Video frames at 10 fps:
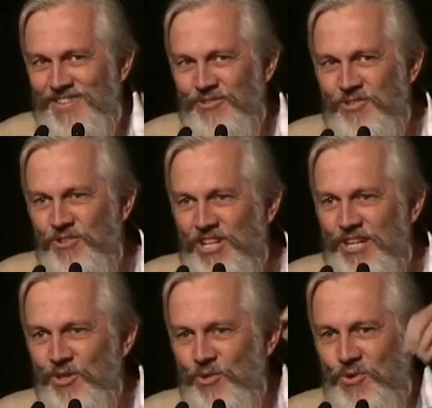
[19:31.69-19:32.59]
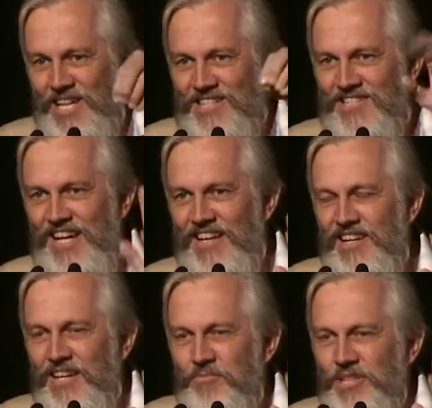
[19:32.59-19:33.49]
you don't look
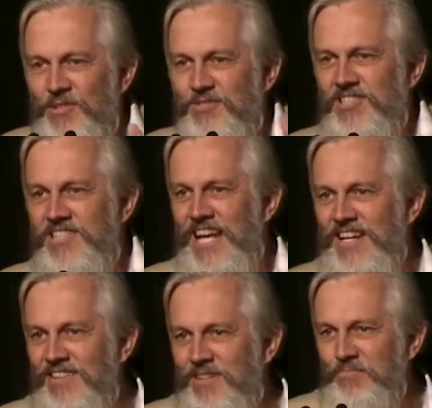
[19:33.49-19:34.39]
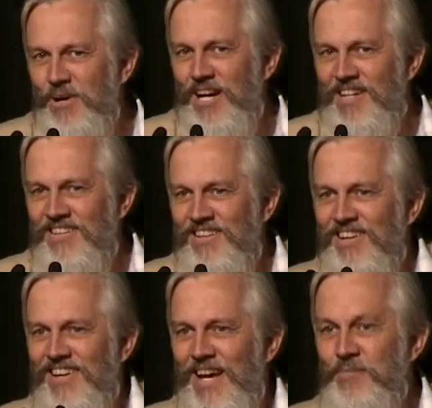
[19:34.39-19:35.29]
inside, but you stand apart
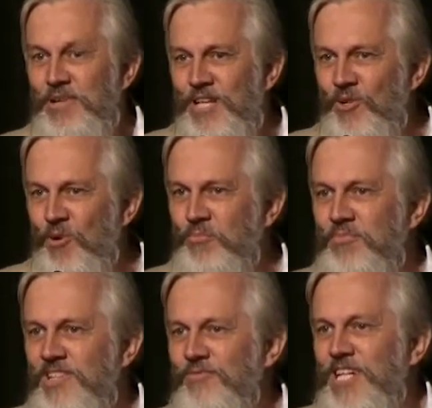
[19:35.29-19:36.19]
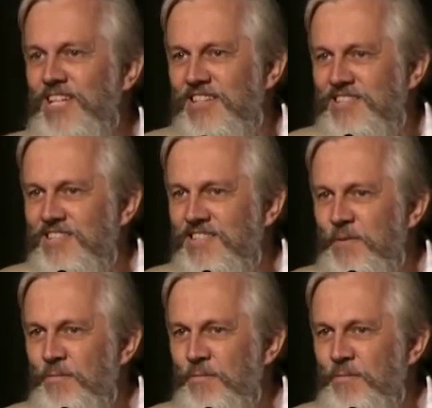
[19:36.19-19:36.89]
and become the witness.